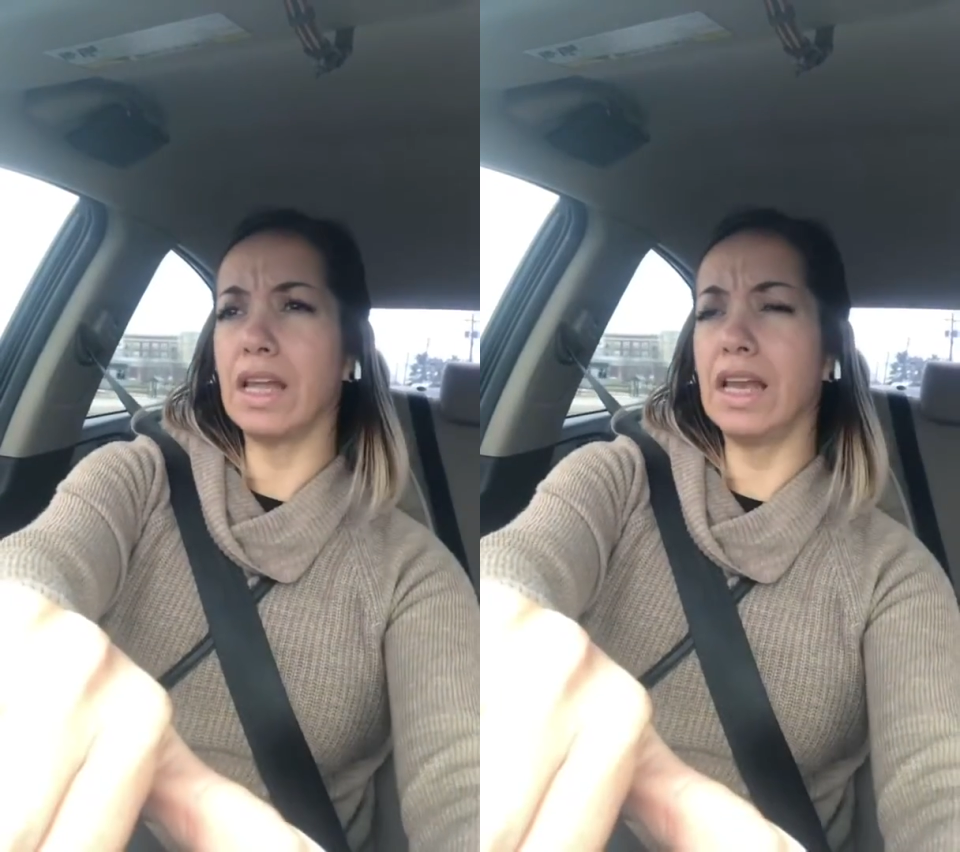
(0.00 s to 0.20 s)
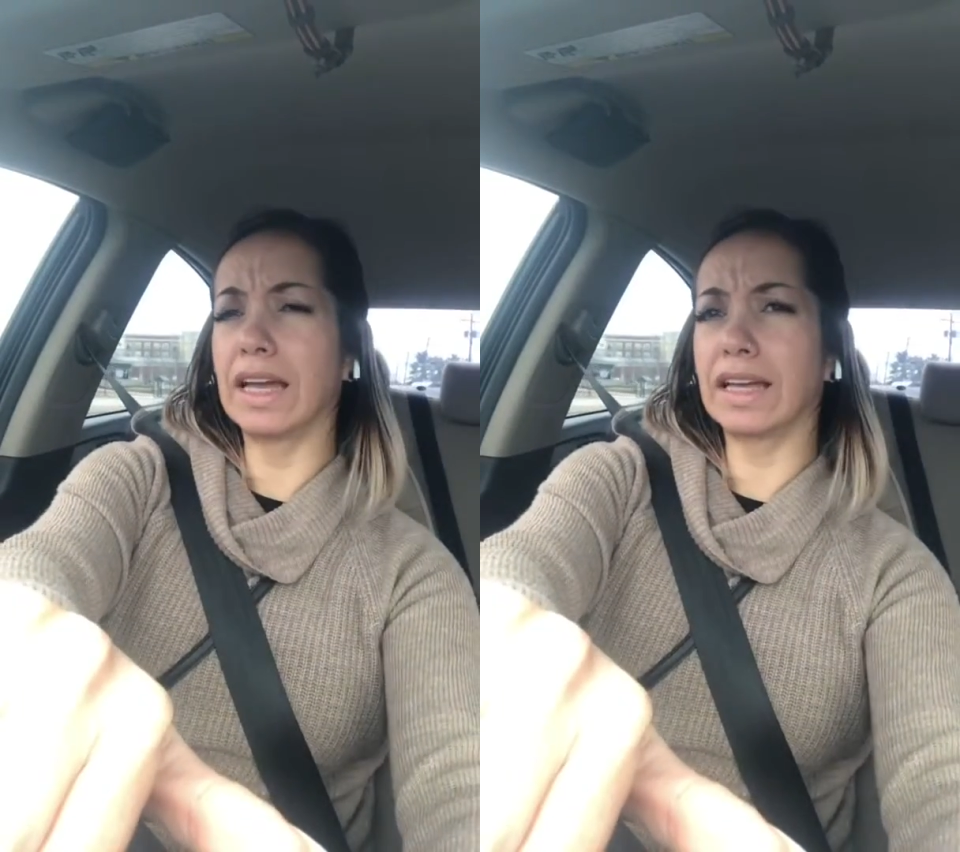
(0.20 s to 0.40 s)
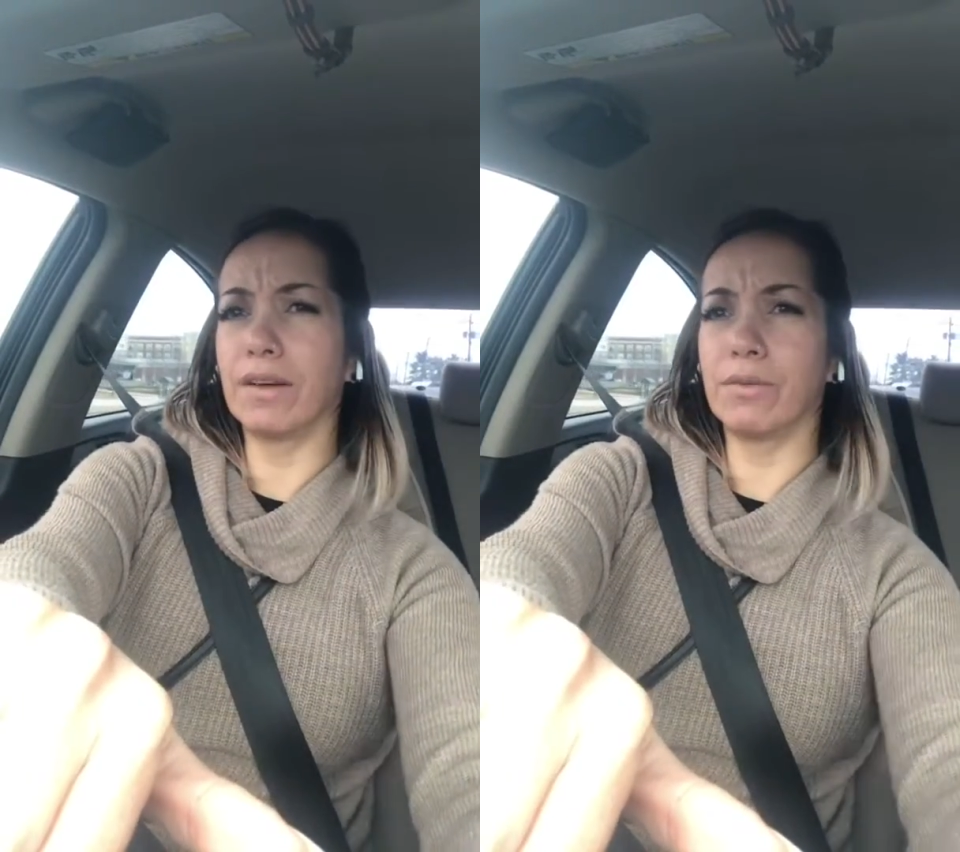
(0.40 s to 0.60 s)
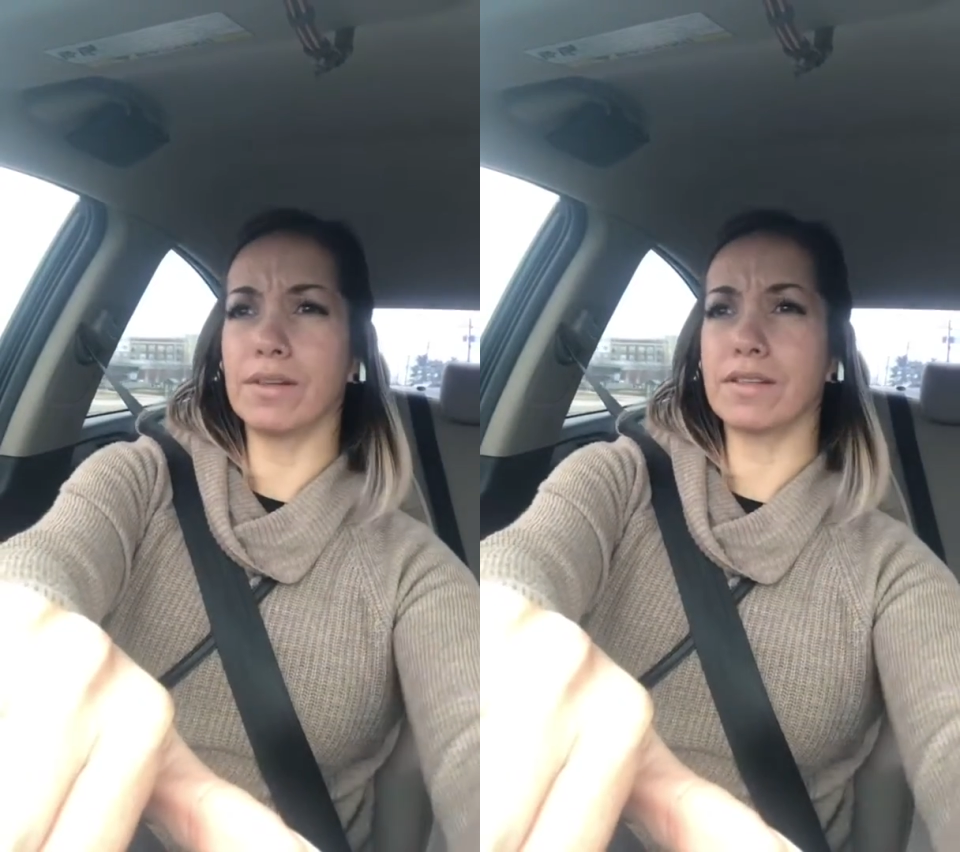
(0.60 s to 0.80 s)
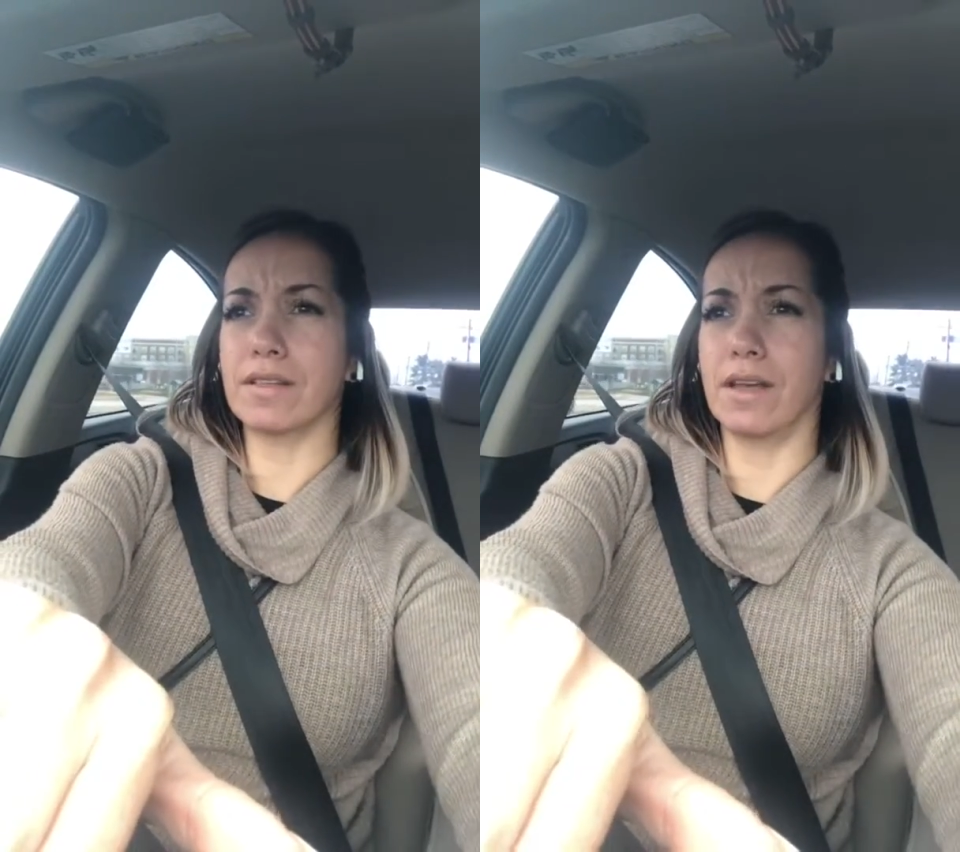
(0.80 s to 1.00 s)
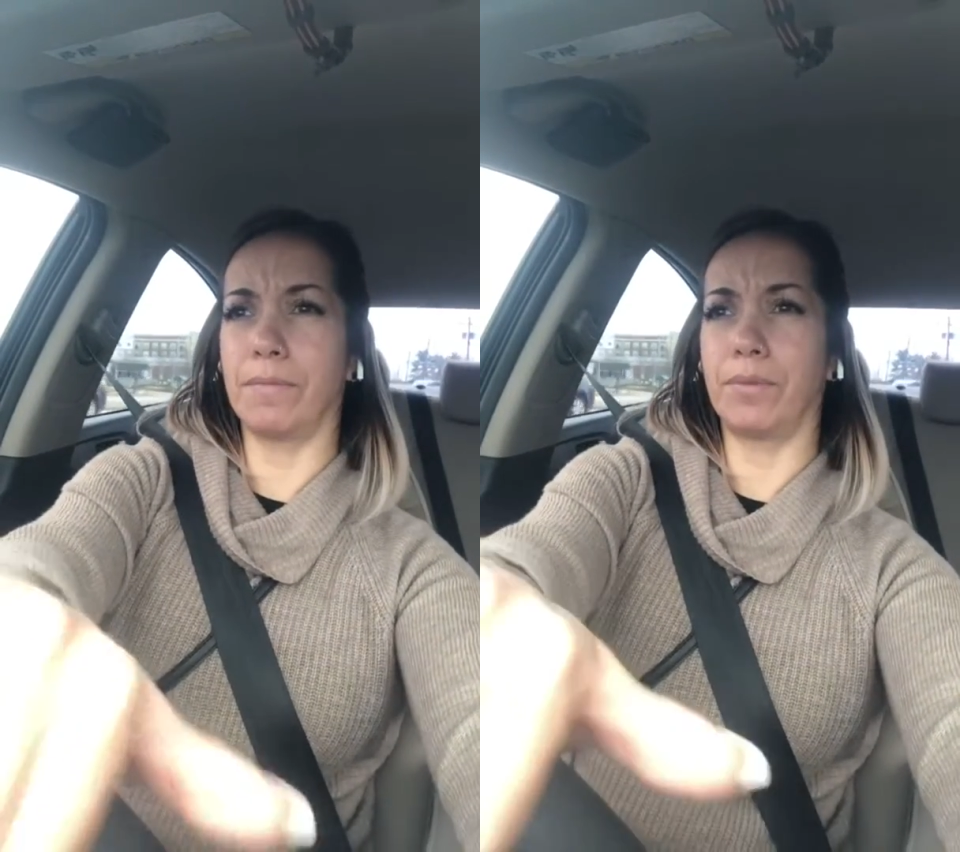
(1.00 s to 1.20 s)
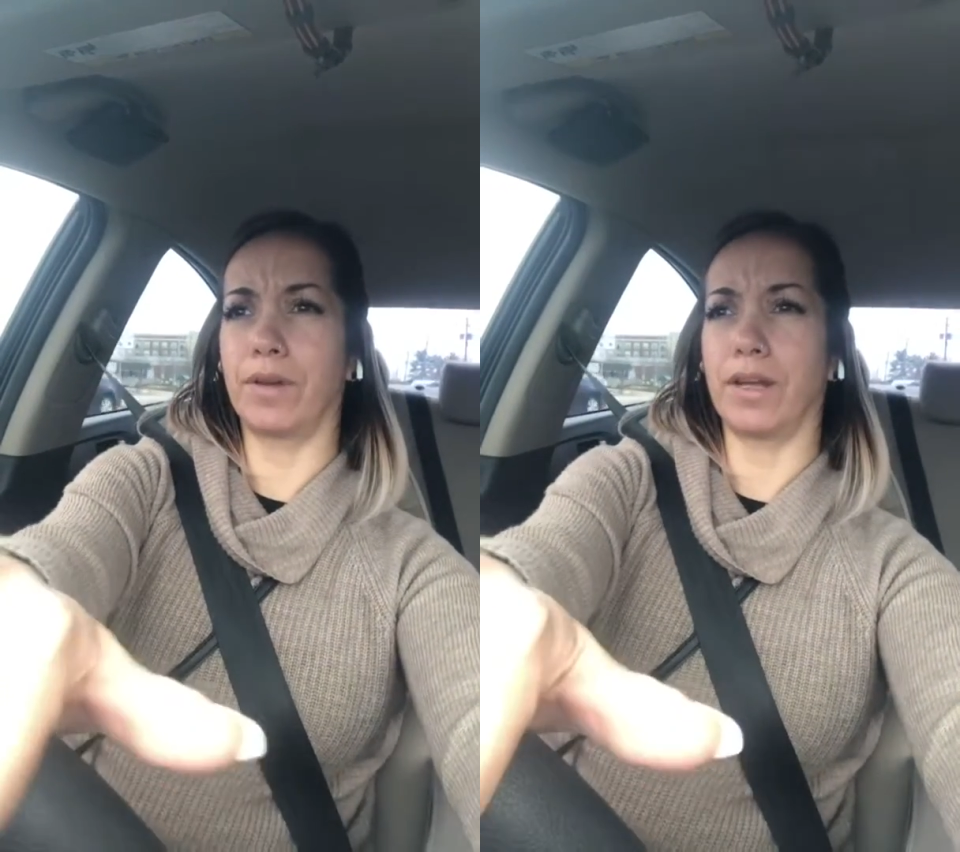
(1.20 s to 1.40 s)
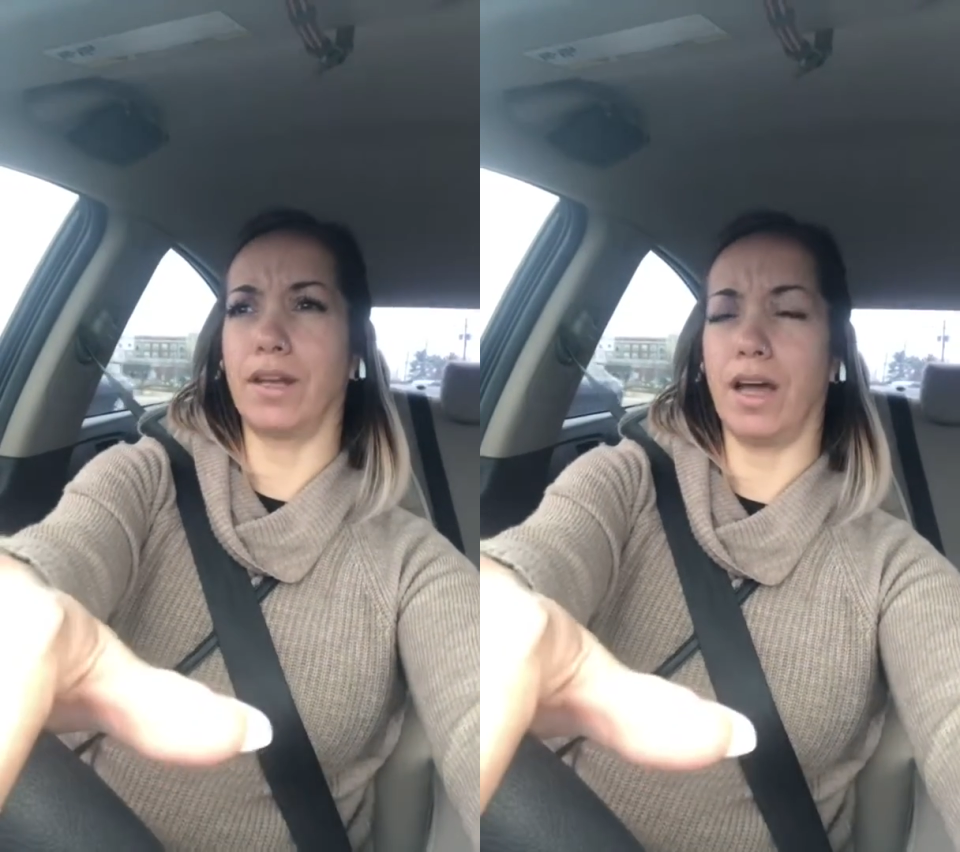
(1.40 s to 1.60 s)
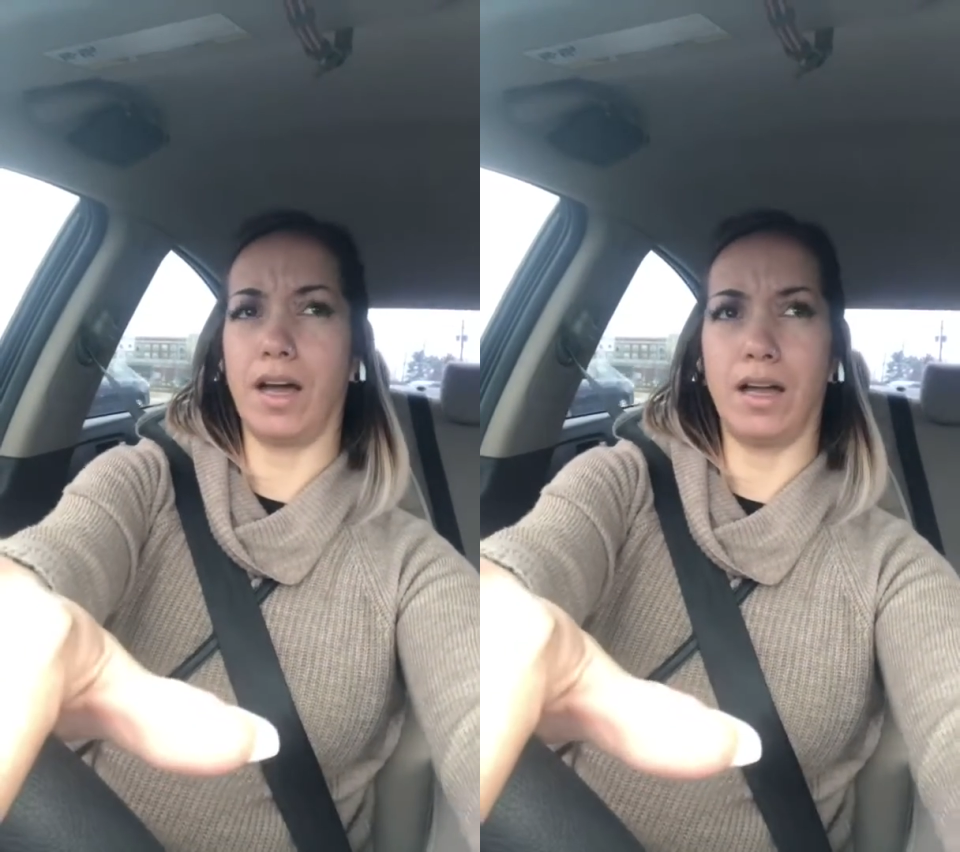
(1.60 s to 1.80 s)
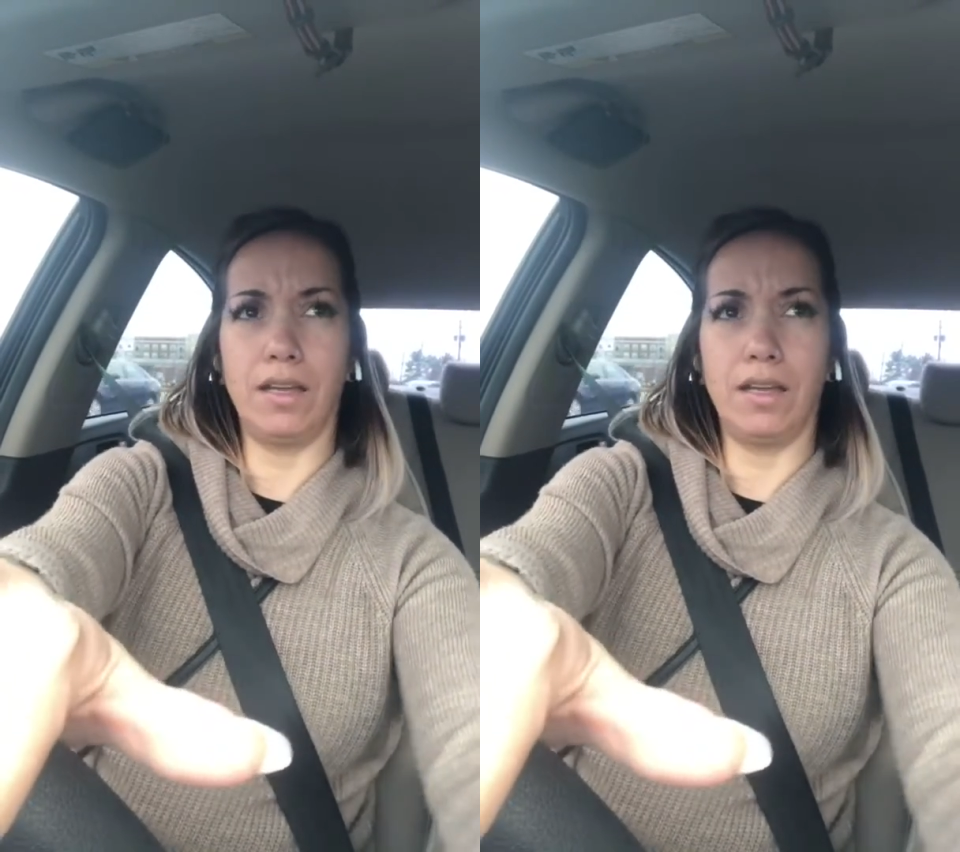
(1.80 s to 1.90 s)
like I was uh, putting, uh,